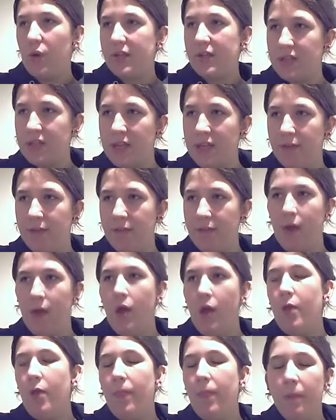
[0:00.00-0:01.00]
U.S.
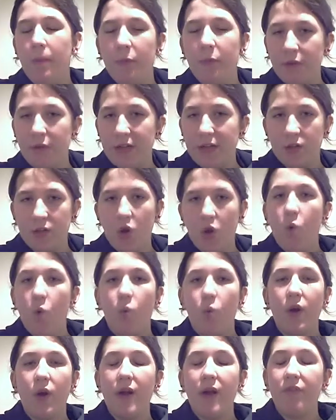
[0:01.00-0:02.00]
Navy, the Marines,
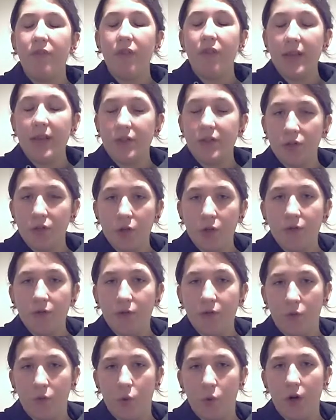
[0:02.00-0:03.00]
whatever they
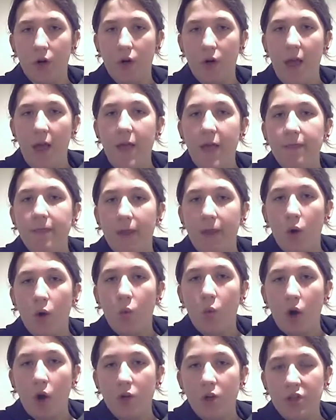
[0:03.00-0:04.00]
served for,
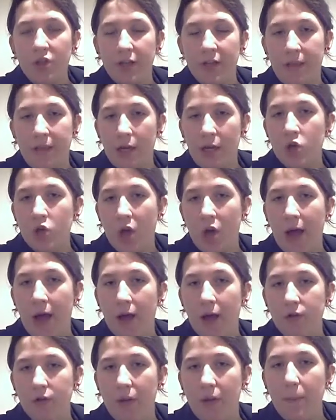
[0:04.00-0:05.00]
they're watching their
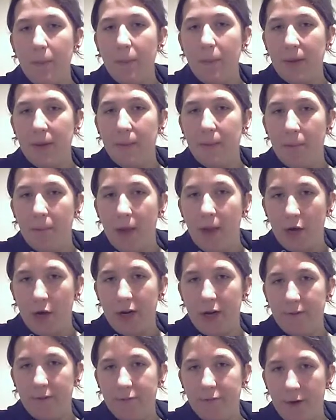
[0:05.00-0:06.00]
child be
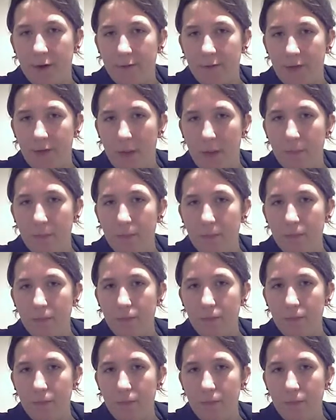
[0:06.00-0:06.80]
buried in front of them.